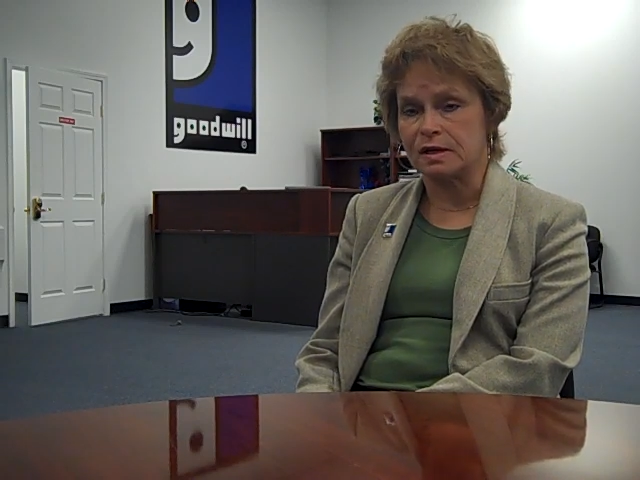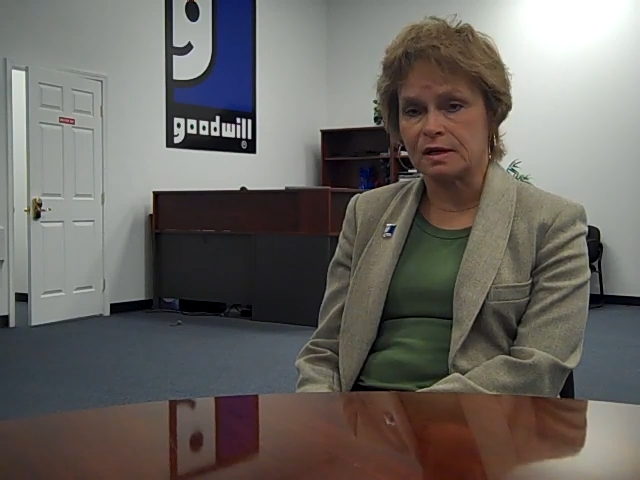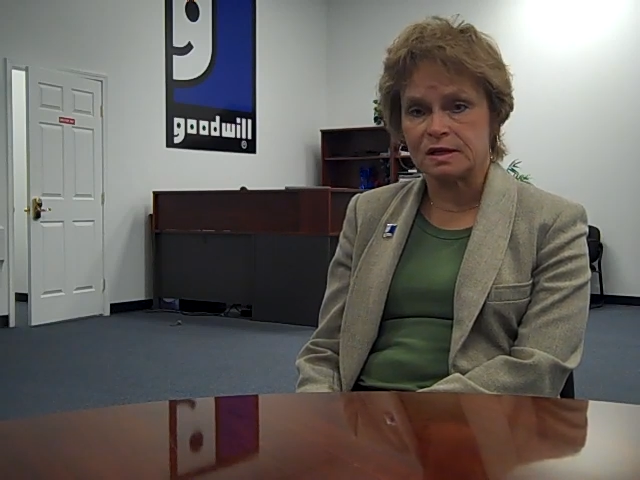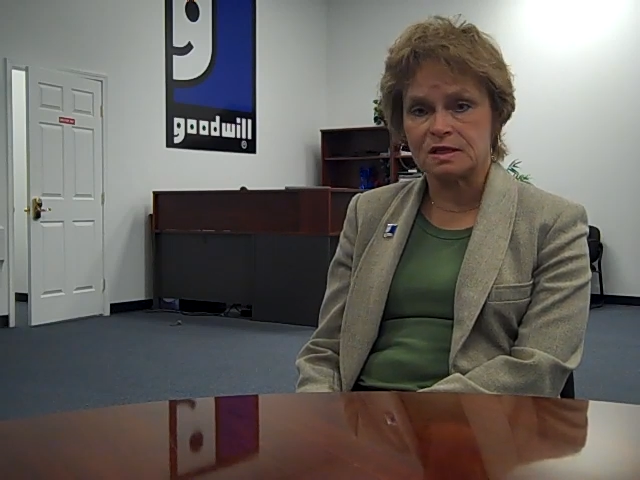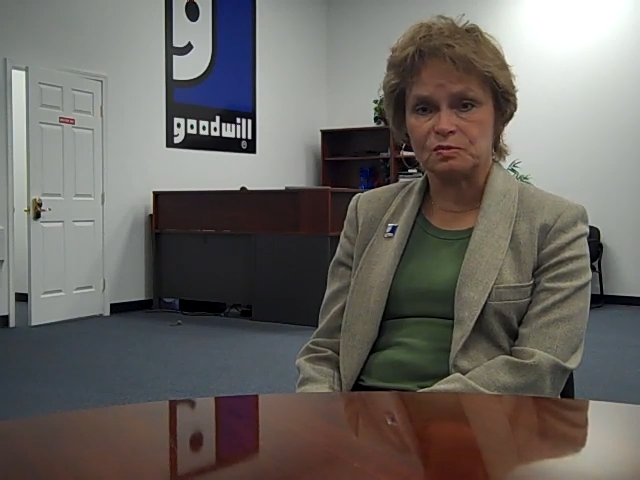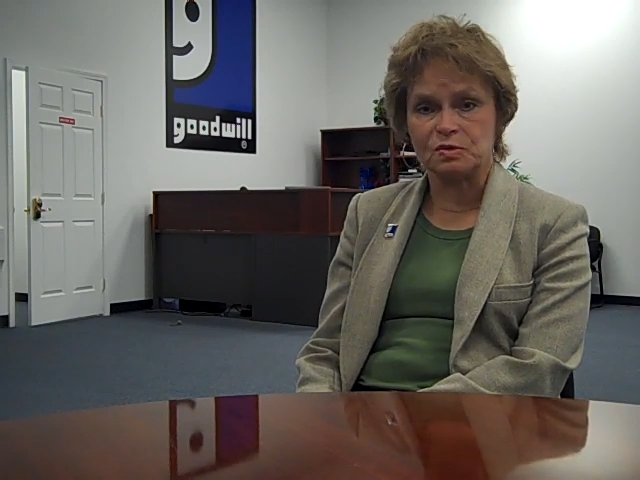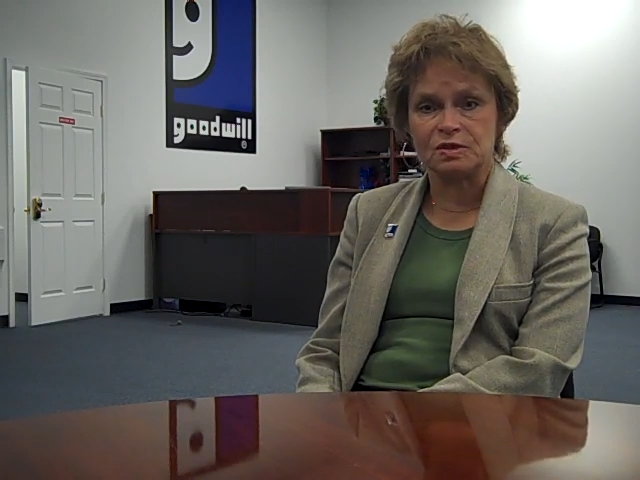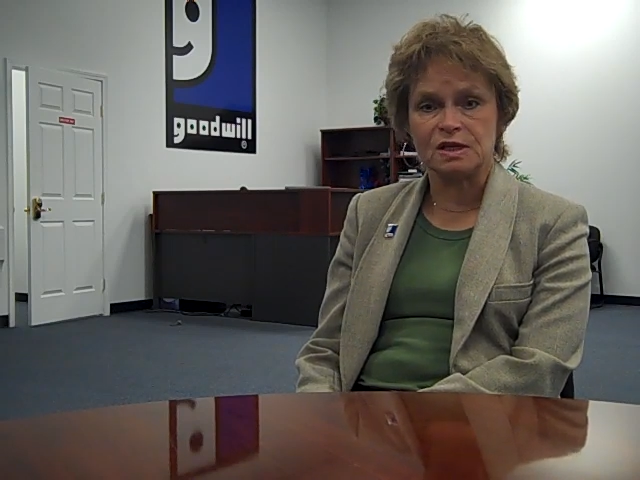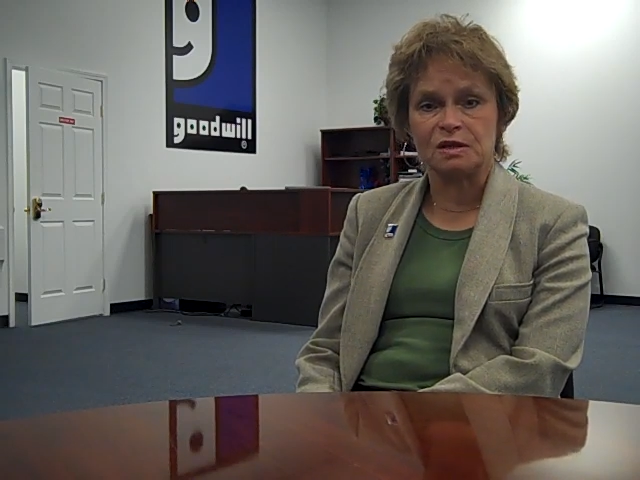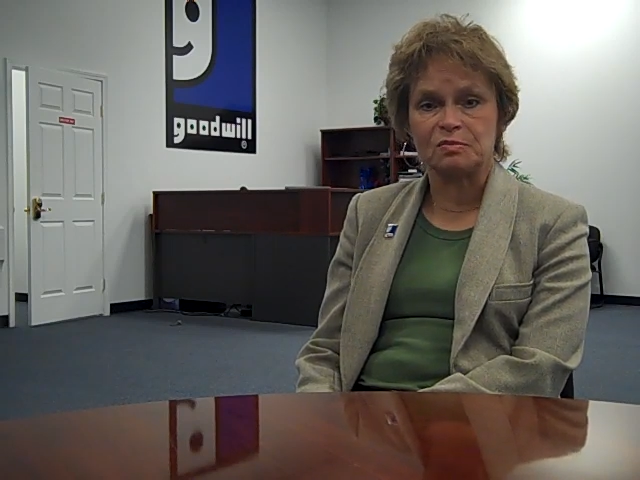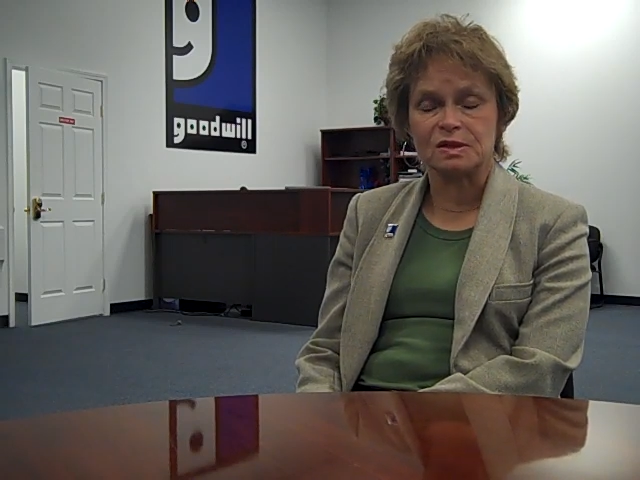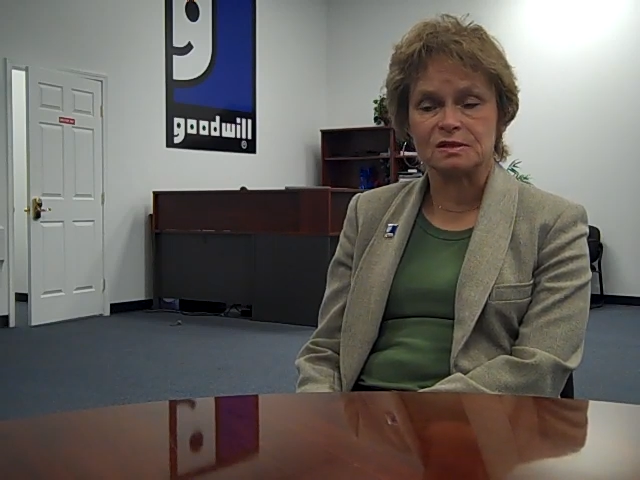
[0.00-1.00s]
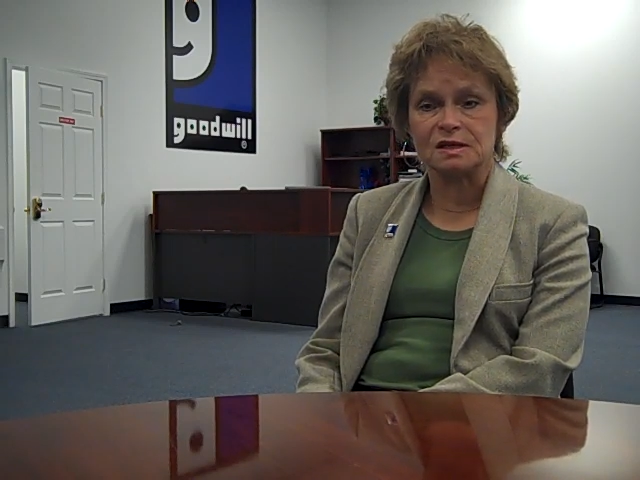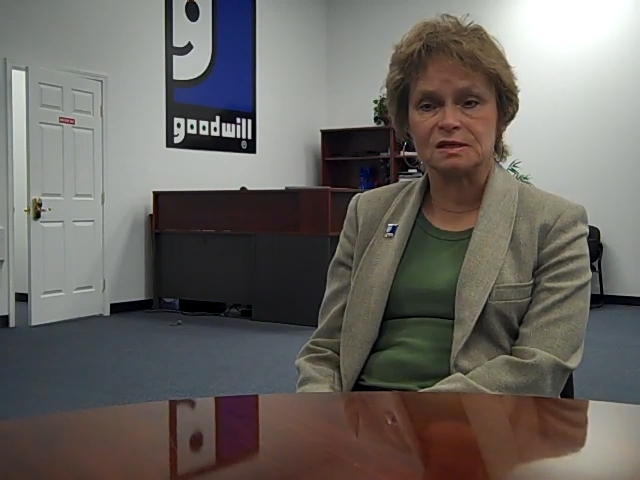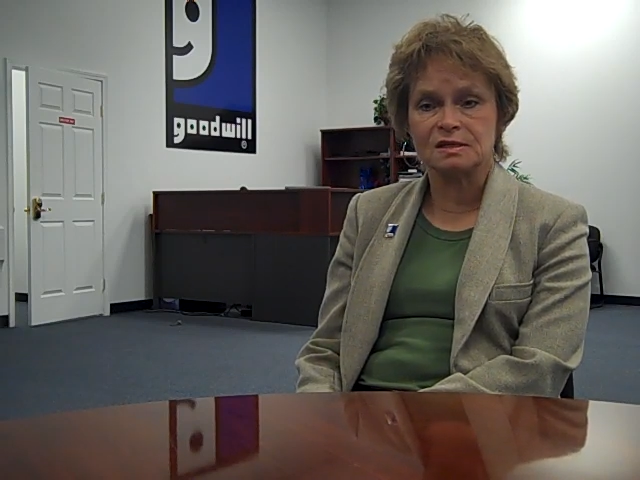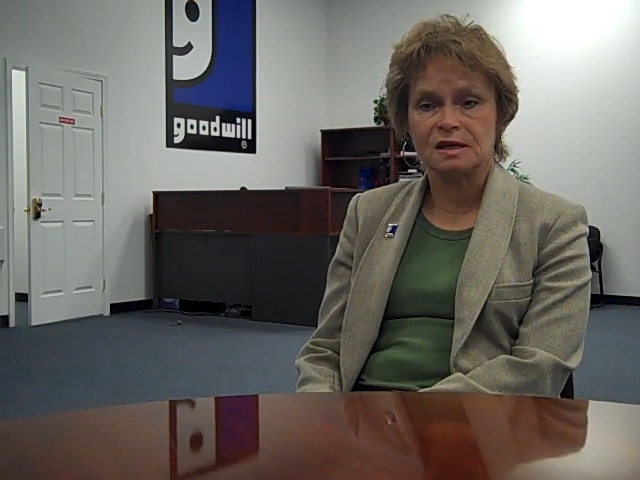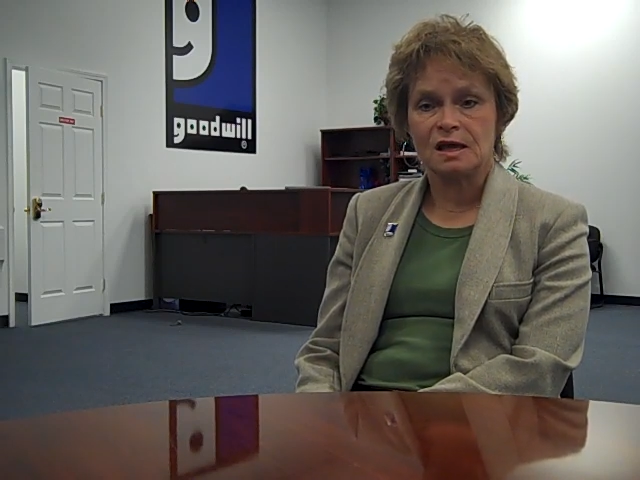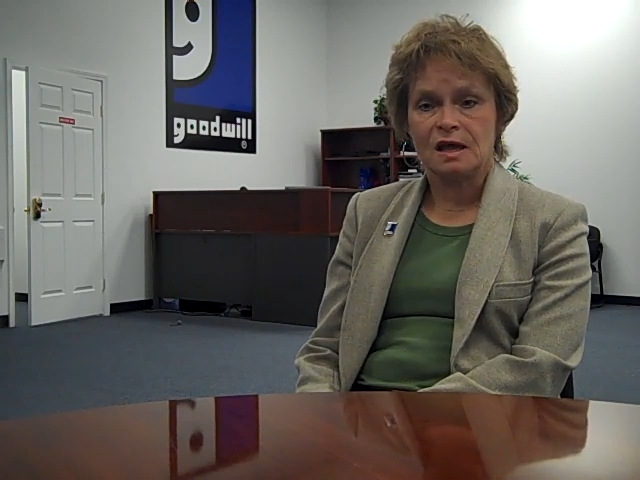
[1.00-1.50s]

nice boutique business.